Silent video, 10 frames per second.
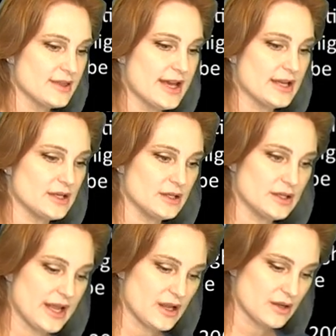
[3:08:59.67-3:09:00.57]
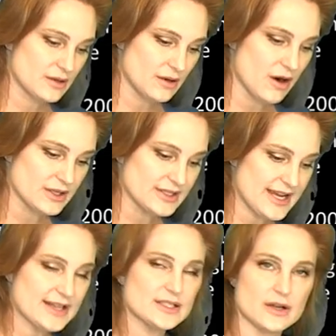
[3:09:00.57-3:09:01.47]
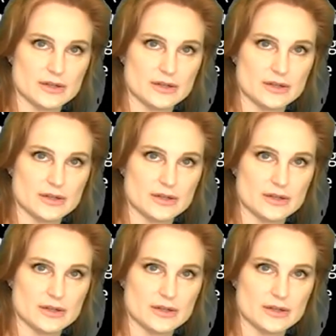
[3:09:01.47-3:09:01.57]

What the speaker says: that they are detected